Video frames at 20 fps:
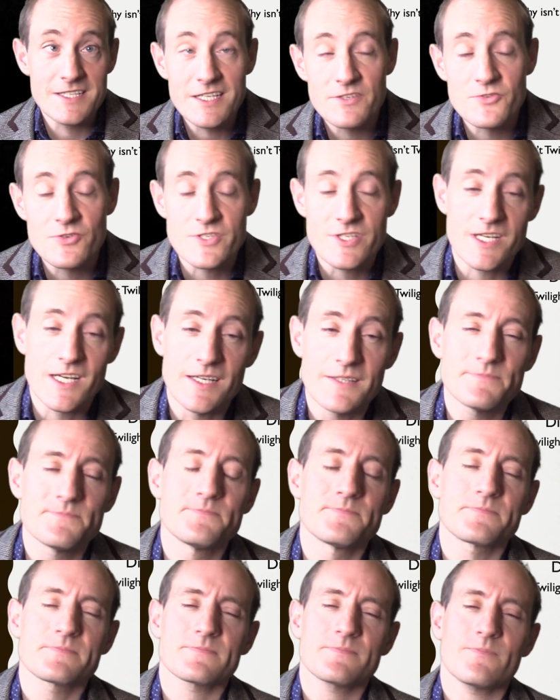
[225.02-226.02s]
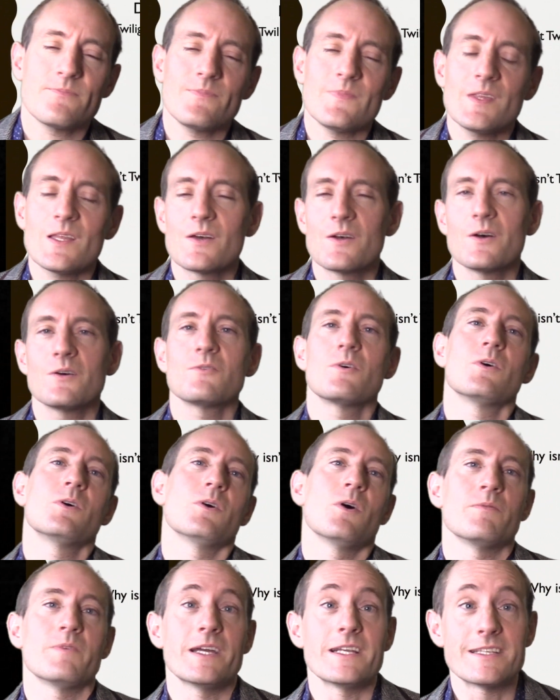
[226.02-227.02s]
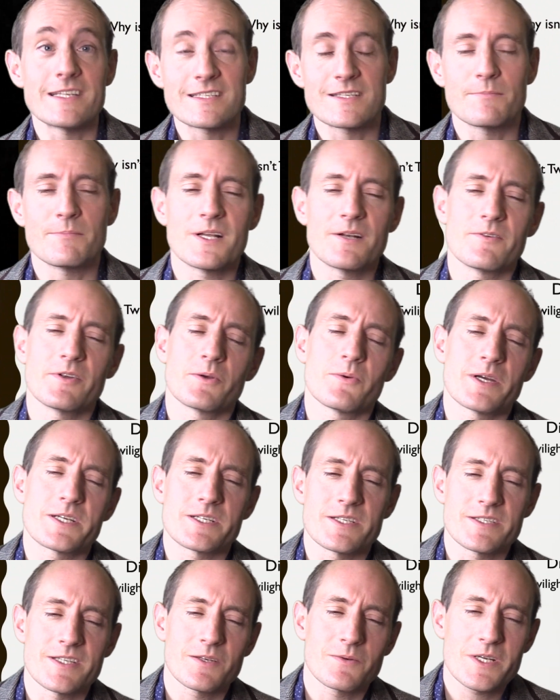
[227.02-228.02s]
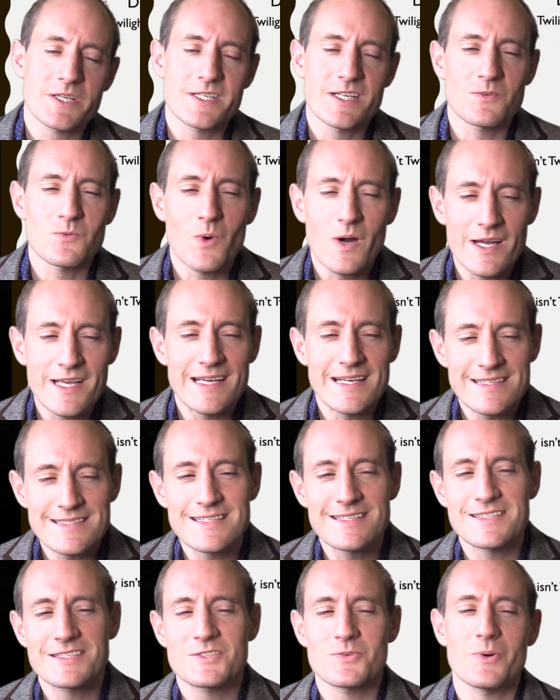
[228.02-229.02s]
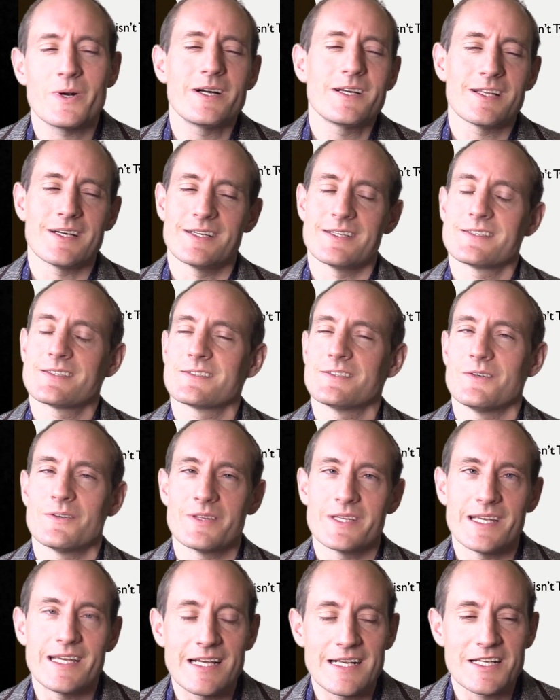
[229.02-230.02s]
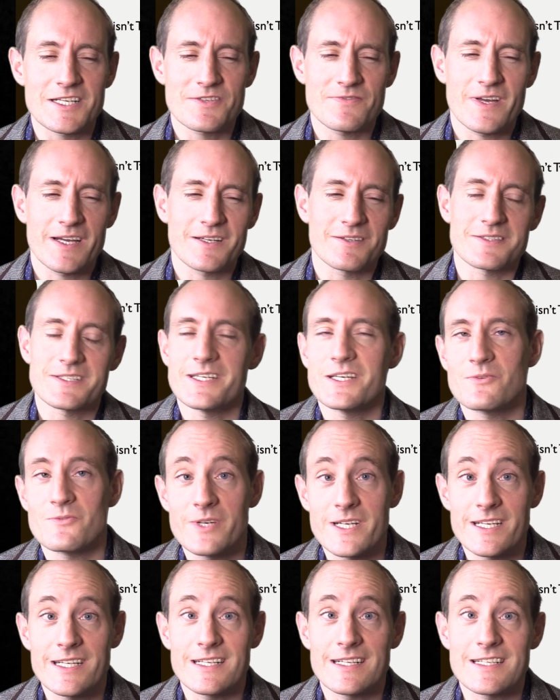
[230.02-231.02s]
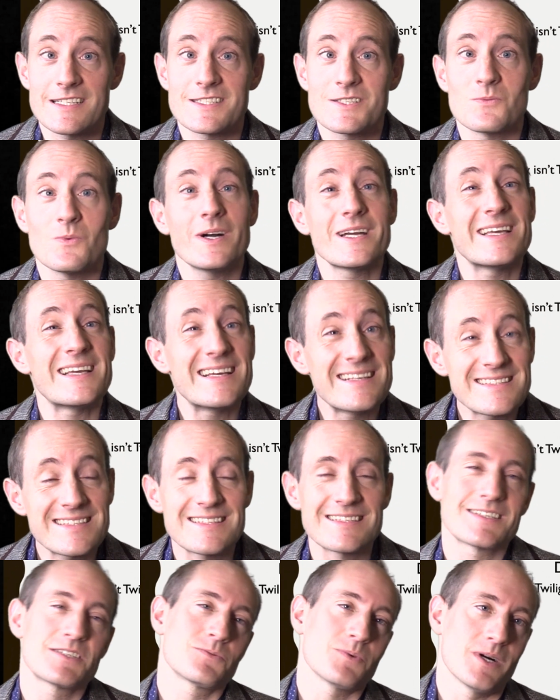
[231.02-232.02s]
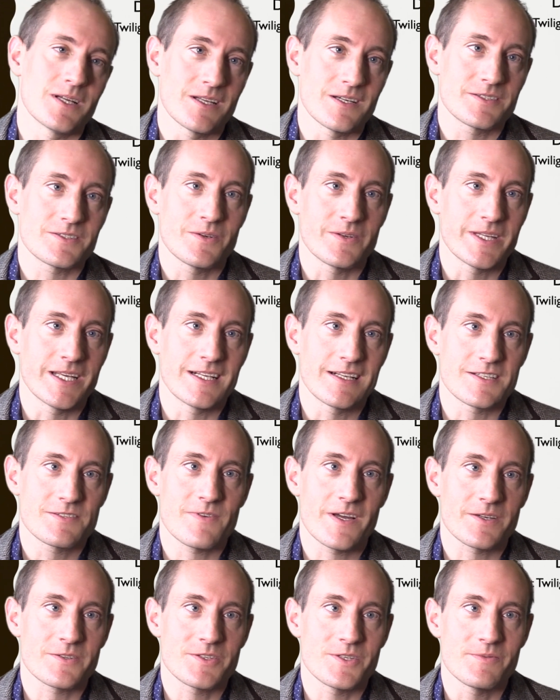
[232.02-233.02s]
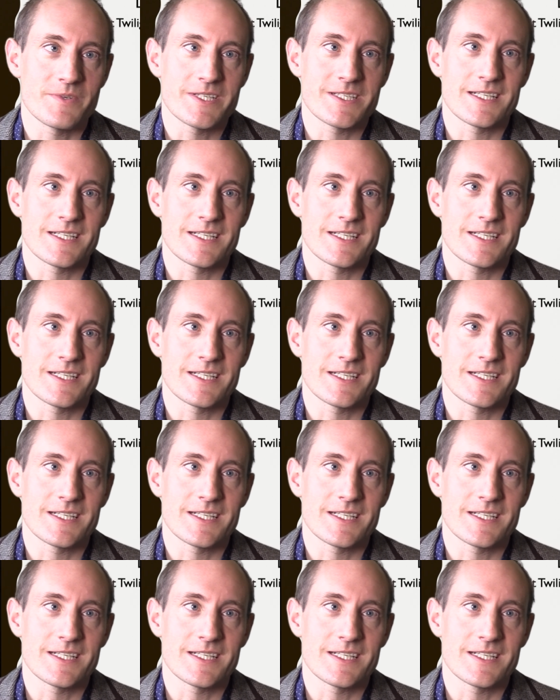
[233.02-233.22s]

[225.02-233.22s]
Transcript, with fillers: literature of a disciplinary question. So the question is, why isn't Twilight on the English faculty reading list? Why isn't Twilight on the English faculty